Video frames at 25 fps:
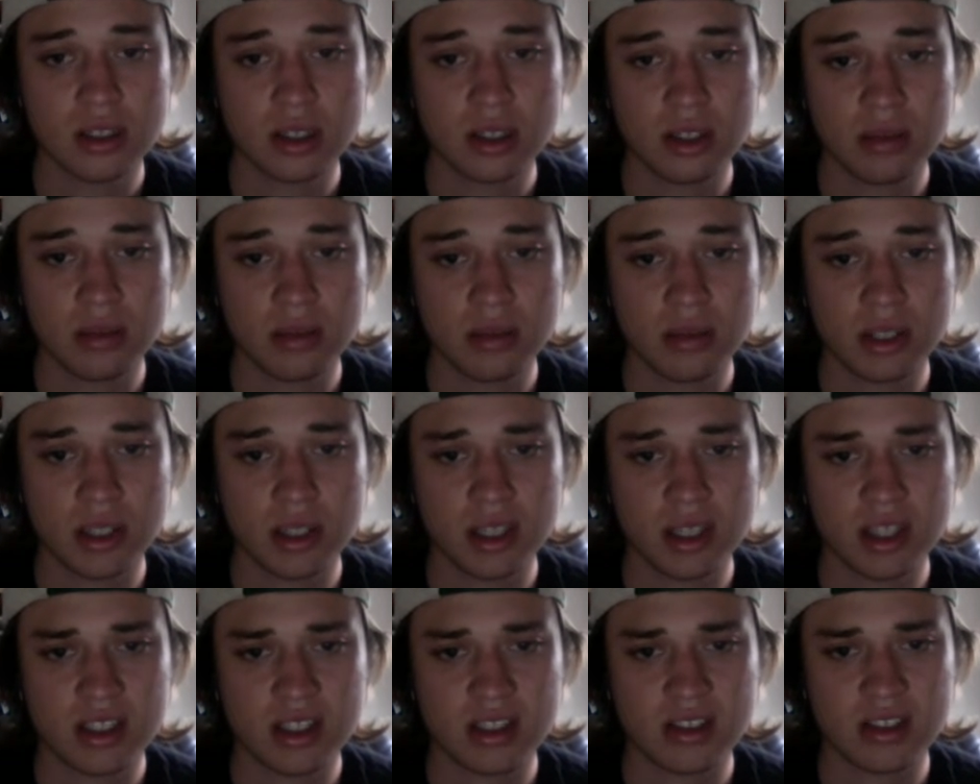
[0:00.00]
I mean, I
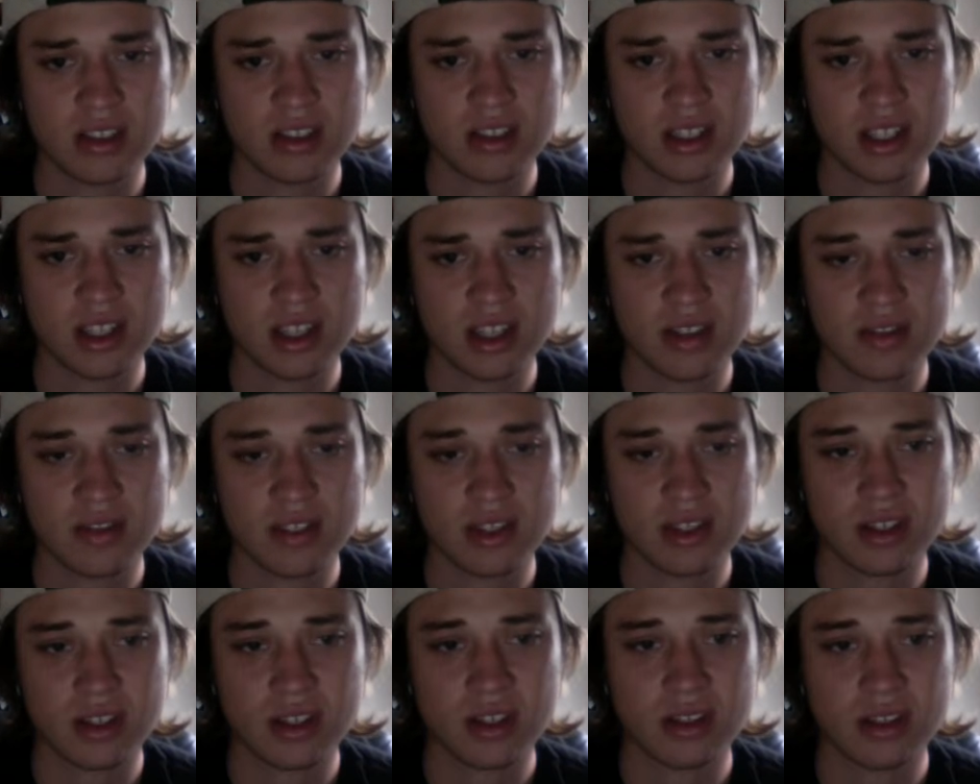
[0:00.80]
guess you just kind of have to
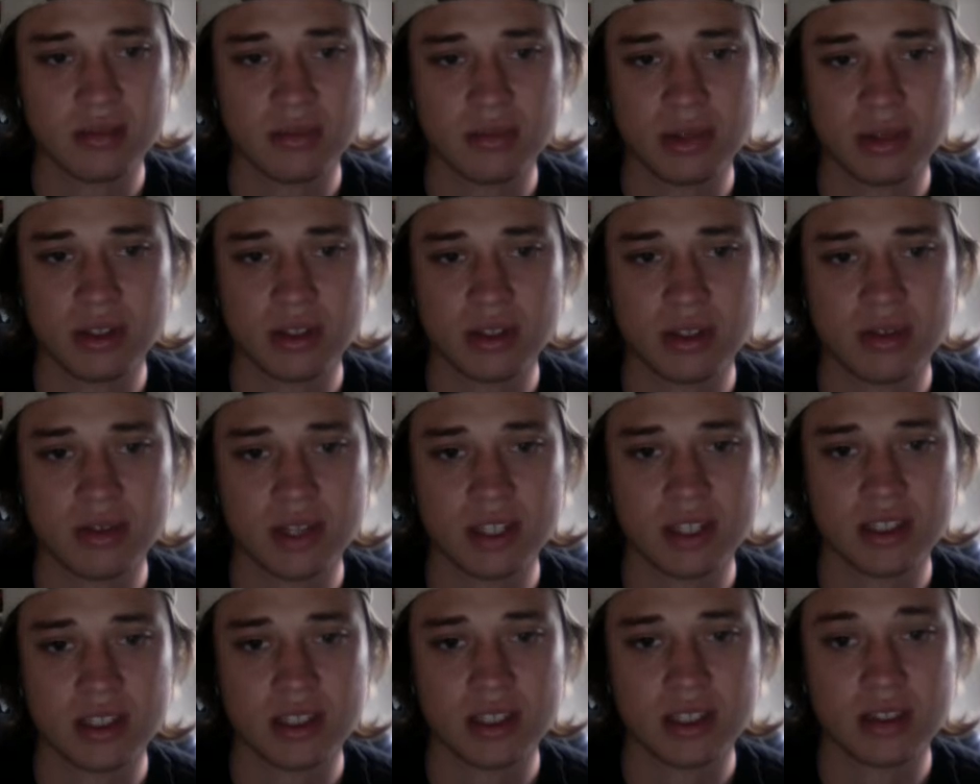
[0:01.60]
like be on the
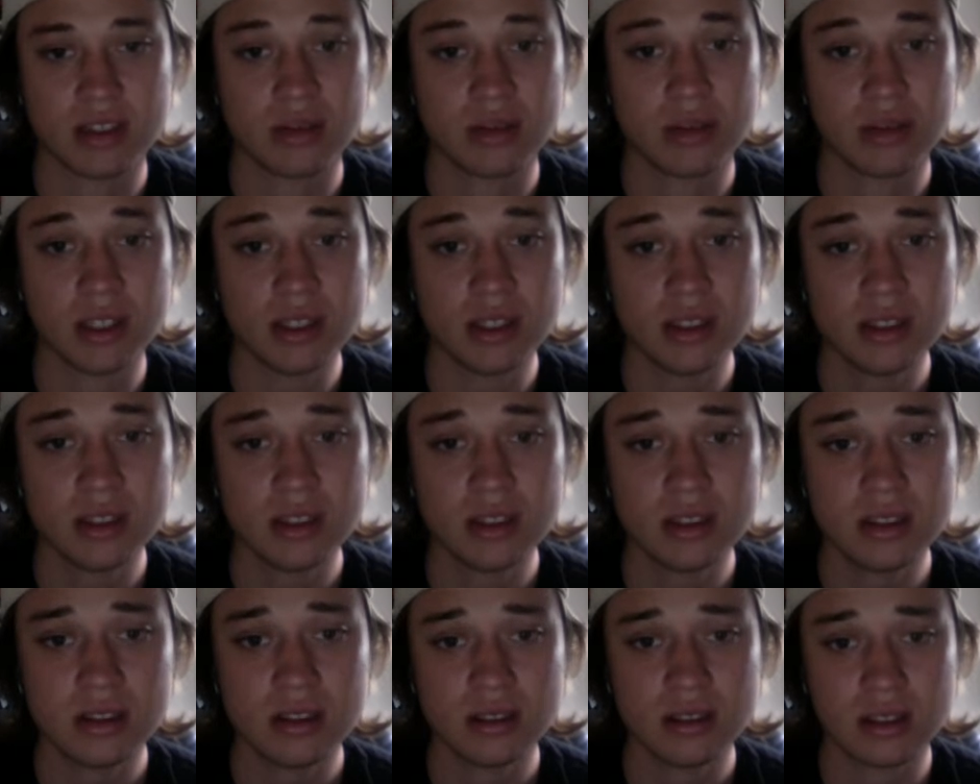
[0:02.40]
right side of the wind. It
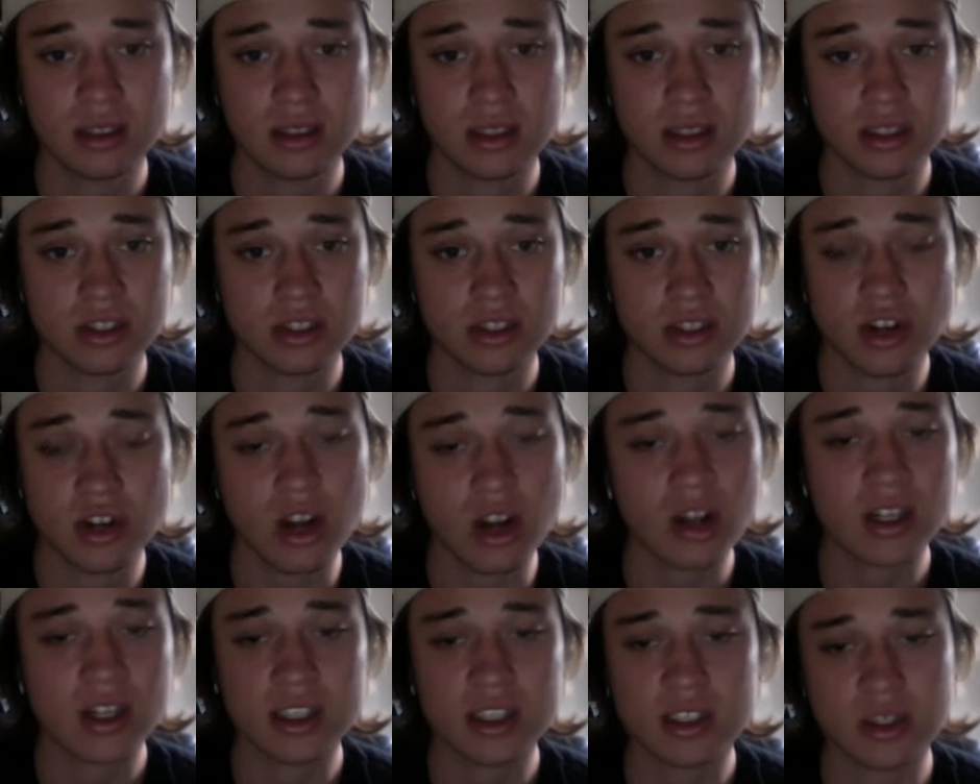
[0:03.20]
says
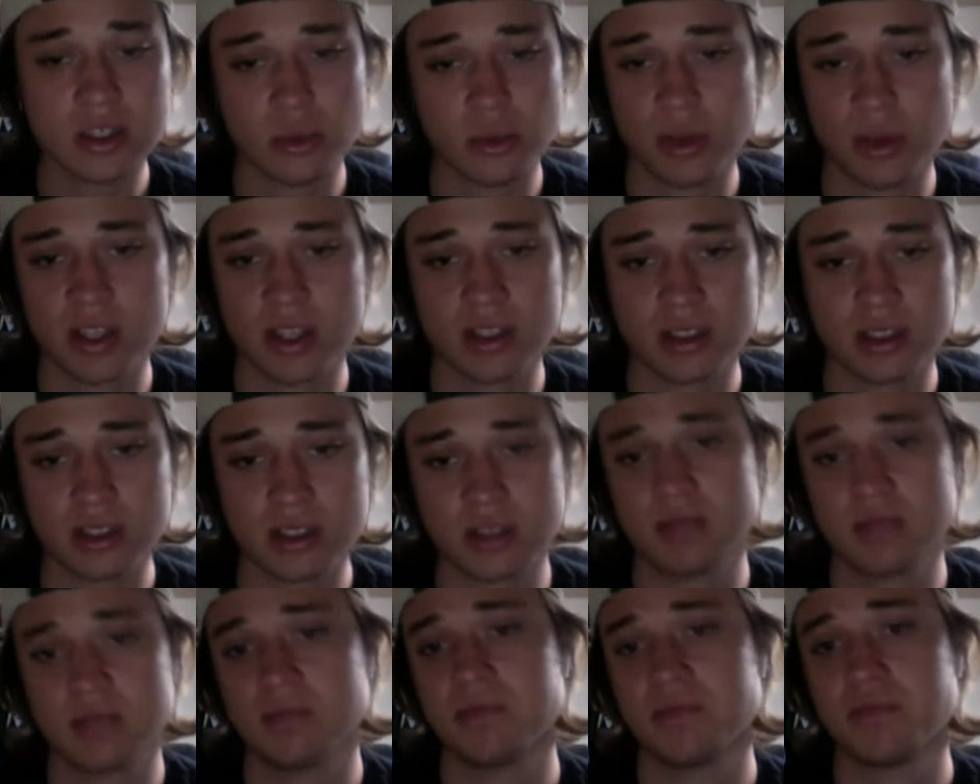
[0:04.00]
strong gusty winds
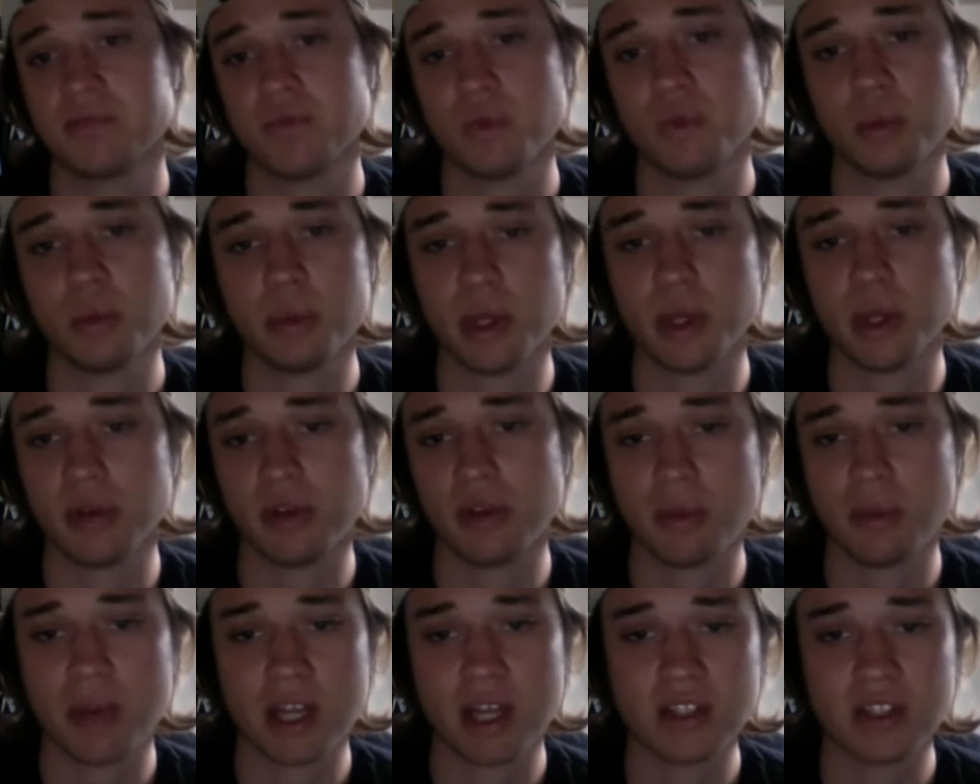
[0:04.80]
will blow
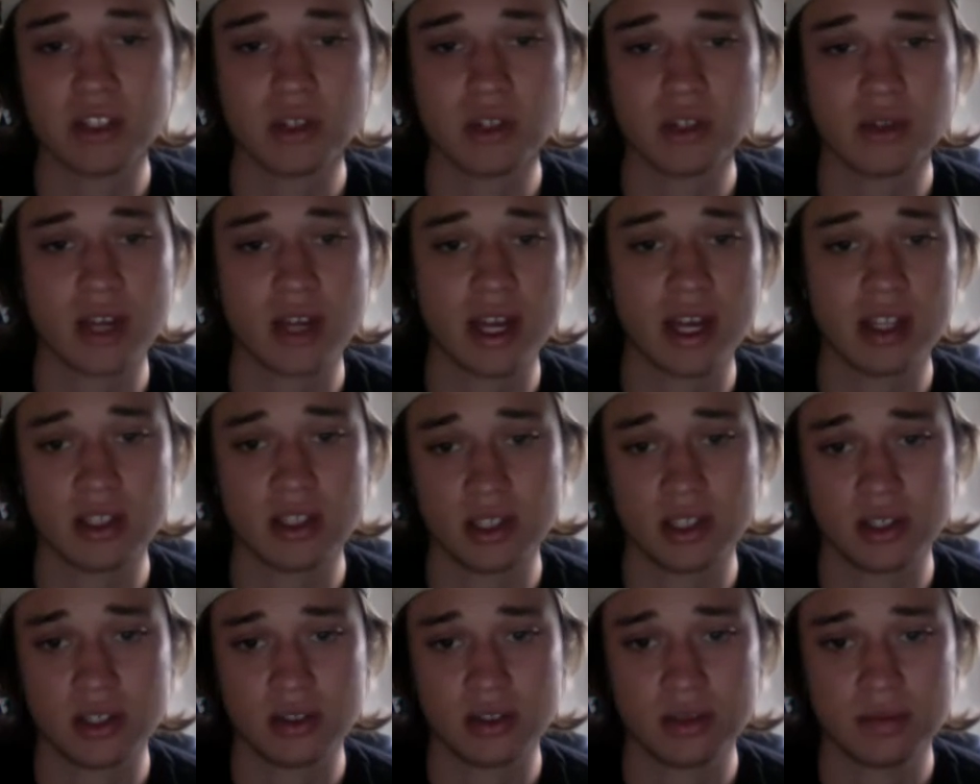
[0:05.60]
from end zone to
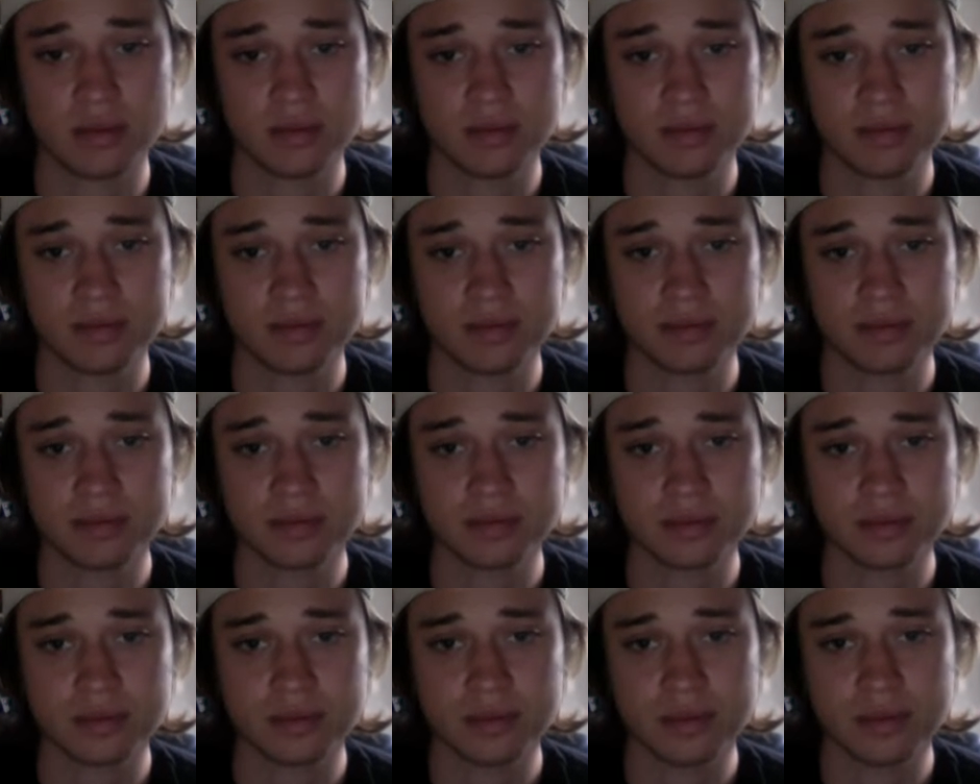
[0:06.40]
end zone.
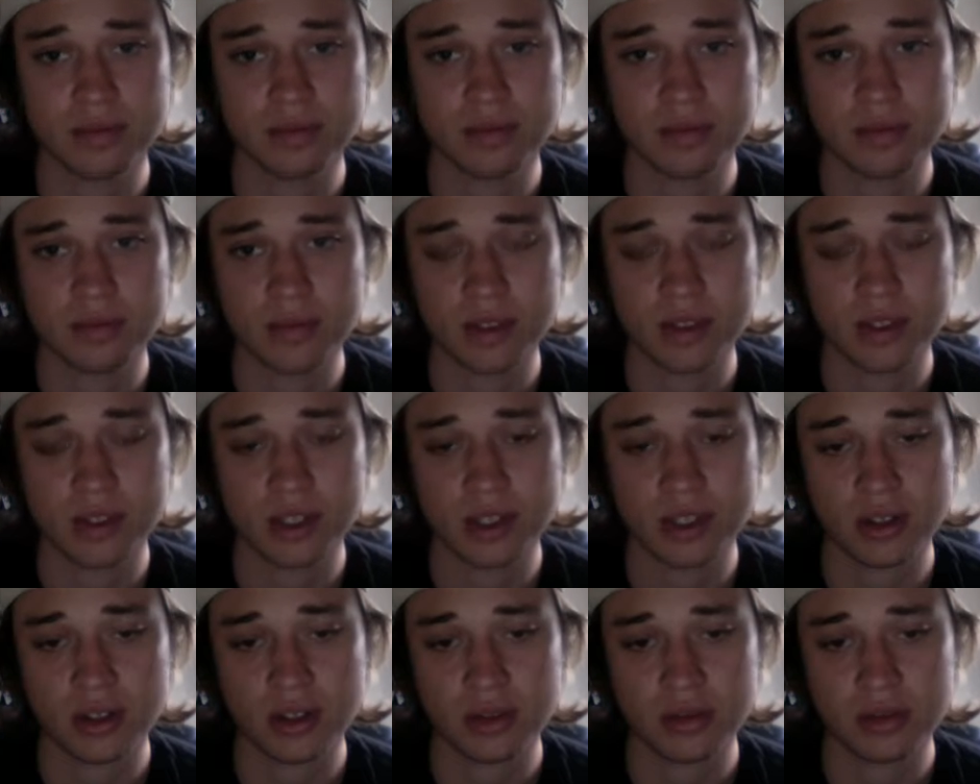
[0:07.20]

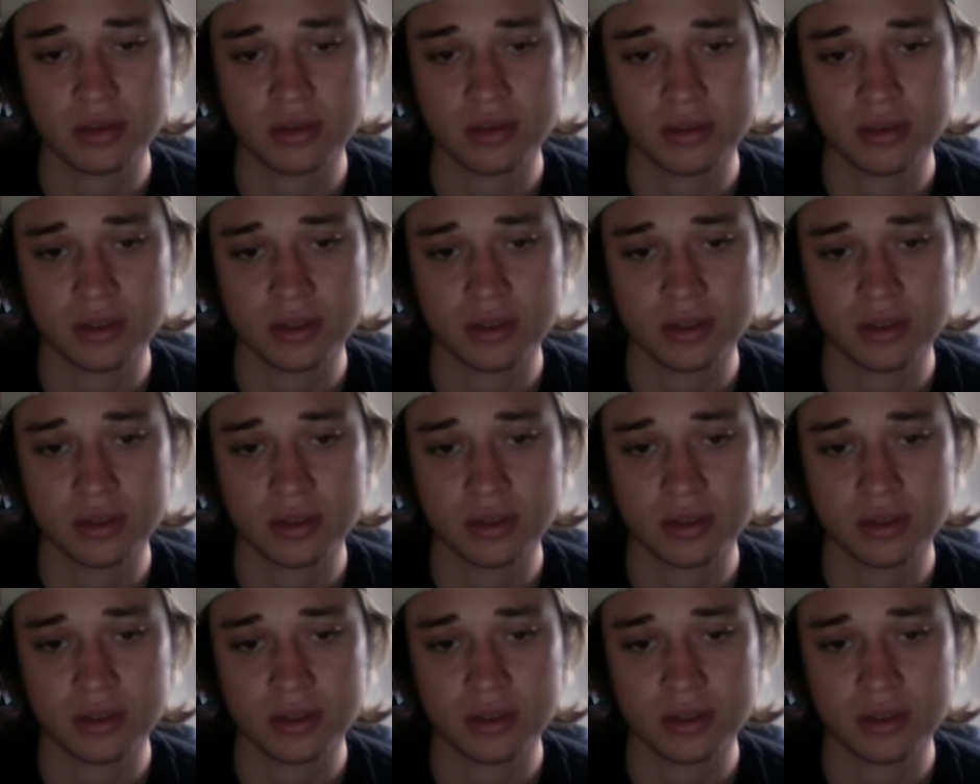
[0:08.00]
So